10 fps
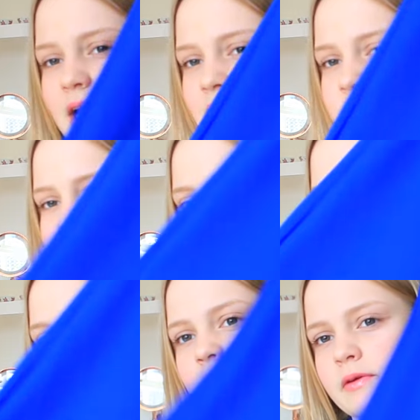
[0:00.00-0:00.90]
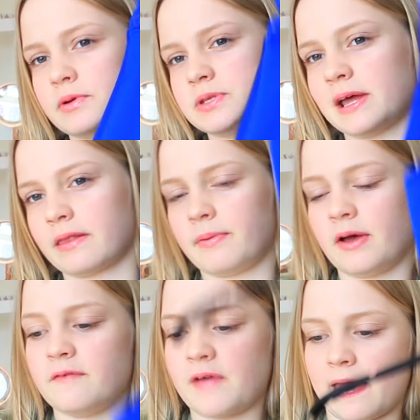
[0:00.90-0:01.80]
tiny bit, well, it was like the
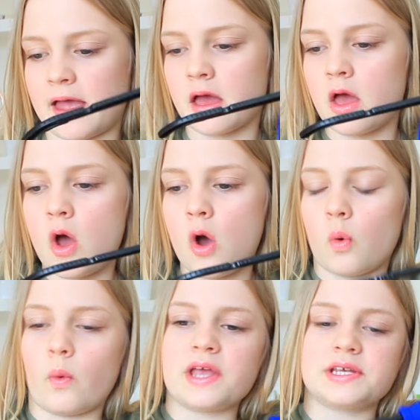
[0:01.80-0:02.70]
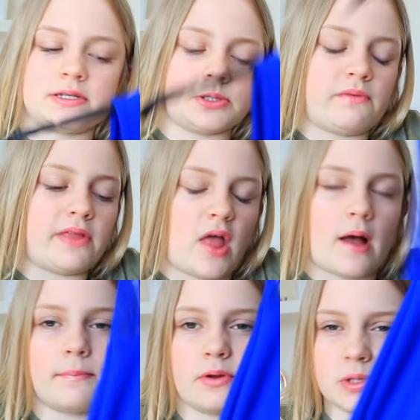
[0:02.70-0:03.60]
perfect like waist and stuff like
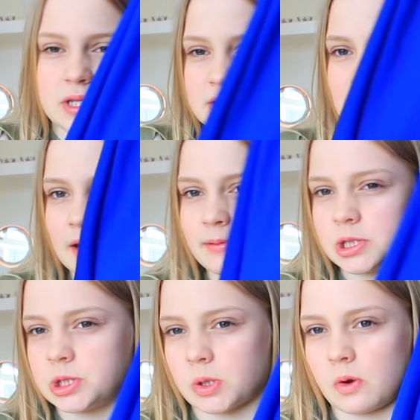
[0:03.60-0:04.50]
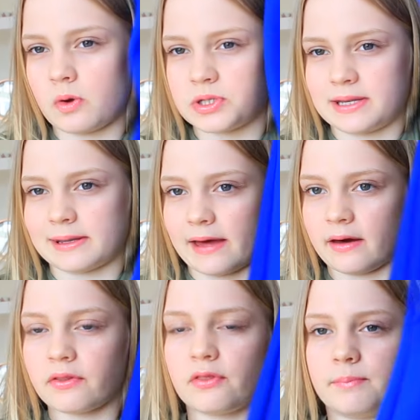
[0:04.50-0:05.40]
that, but it was a tiny bit short in
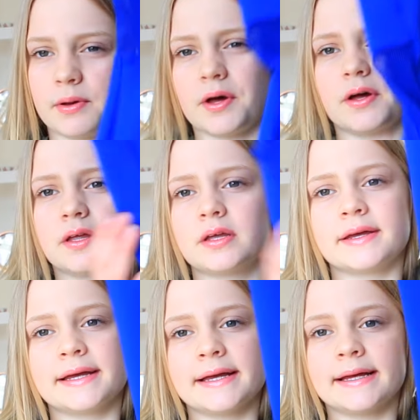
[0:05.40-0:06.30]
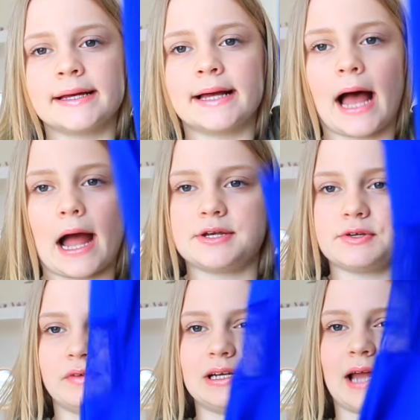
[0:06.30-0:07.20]
length. But I
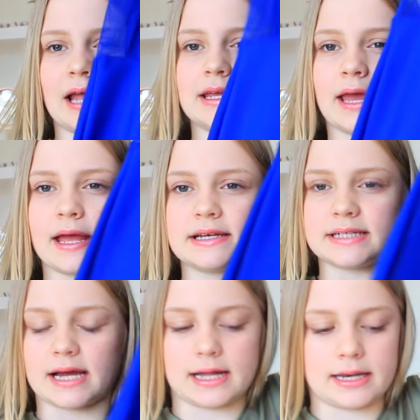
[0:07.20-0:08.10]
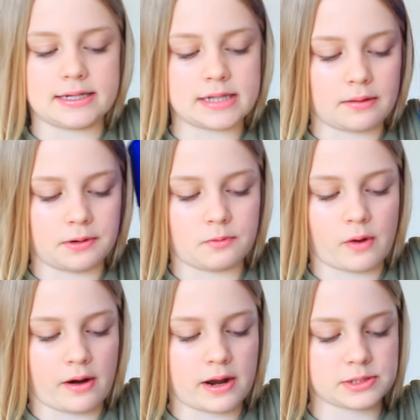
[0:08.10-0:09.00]
do really like it and I'm going to
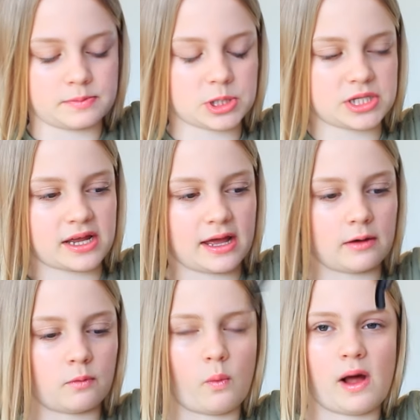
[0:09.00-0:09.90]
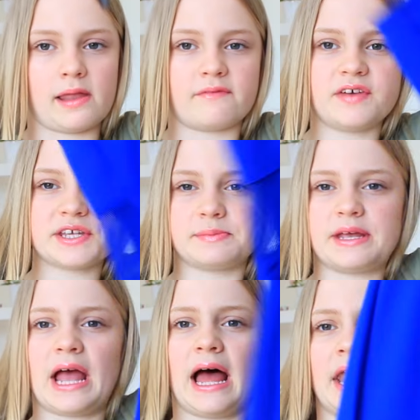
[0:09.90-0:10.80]
wear it as much as I can while it fits
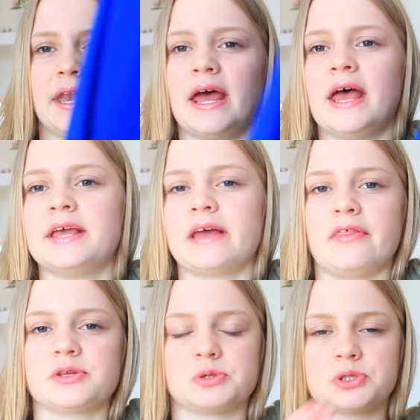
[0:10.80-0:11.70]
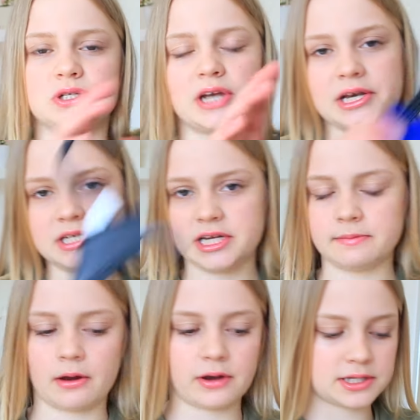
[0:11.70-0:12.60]
me. And yeah, this was
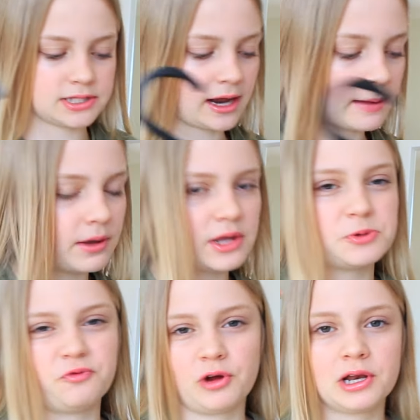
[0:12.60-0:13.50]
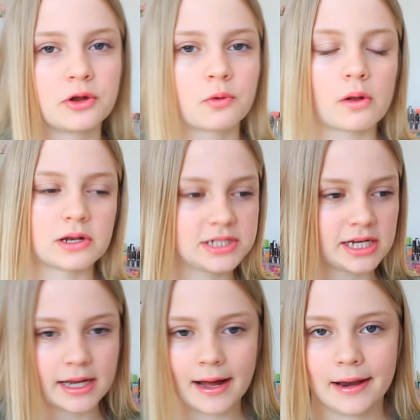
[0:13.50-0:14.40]
£19.99, but it's really good
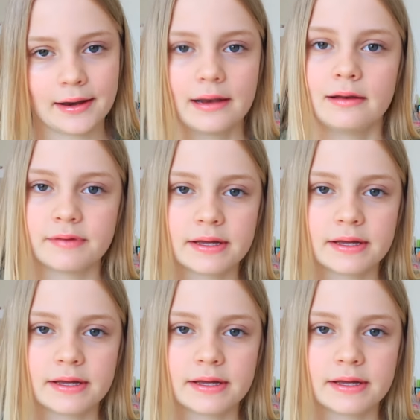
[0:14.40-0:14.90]
quality and I love